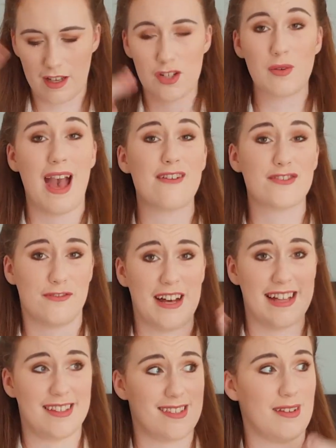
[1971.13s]
I do have a
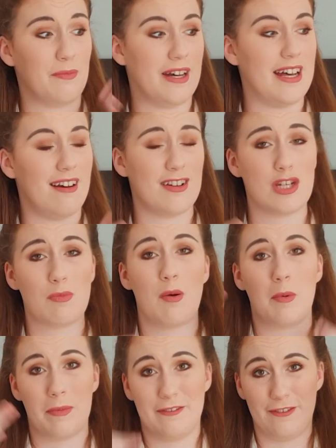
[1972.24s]
fan somewhere. I should
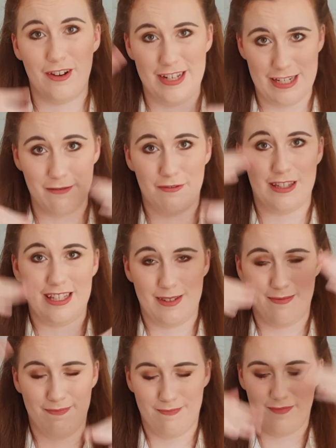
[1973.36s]
probably find it for
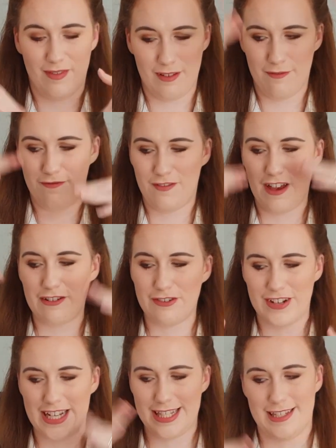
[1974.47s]
this very
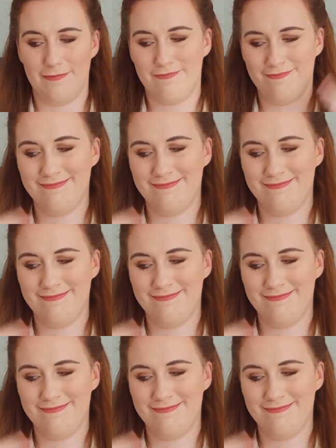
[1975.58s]
reason.